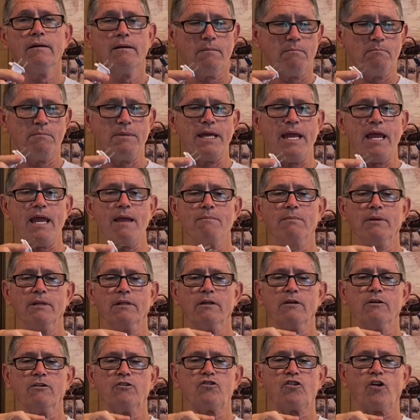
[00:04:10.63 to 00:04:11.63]
be able
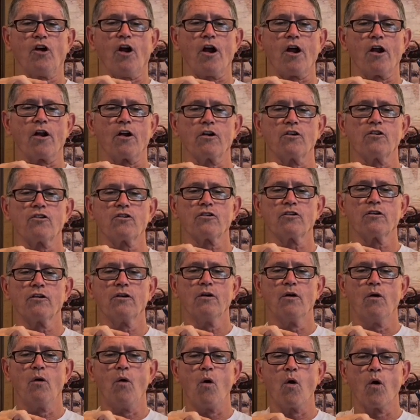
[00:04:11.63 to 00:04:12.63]
to charge
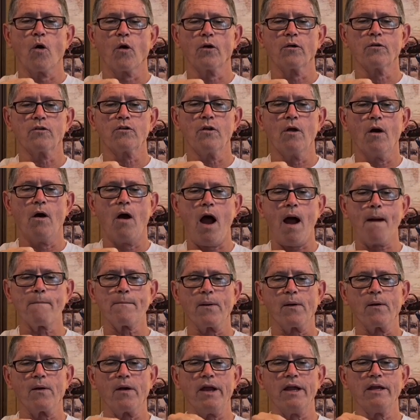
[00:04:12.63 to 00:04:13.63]
or
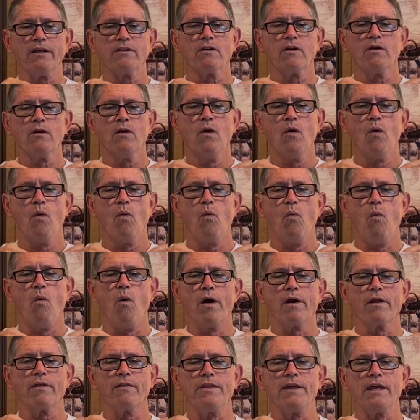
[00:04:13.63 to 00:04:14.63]
operate
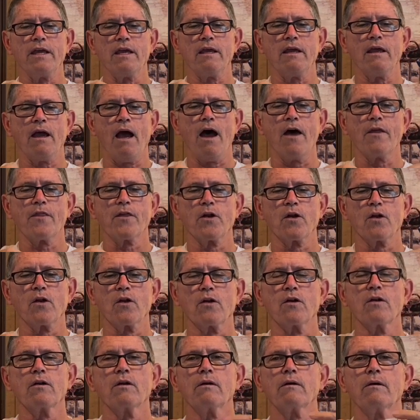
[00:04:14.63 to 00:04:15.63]
one of the
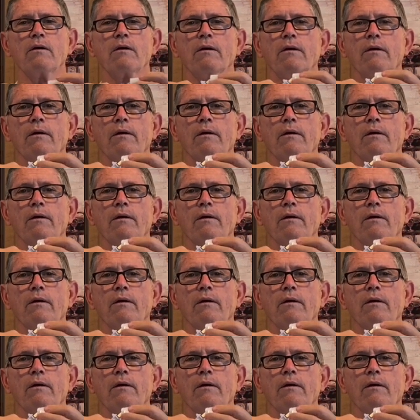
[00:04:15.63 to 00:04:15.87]
other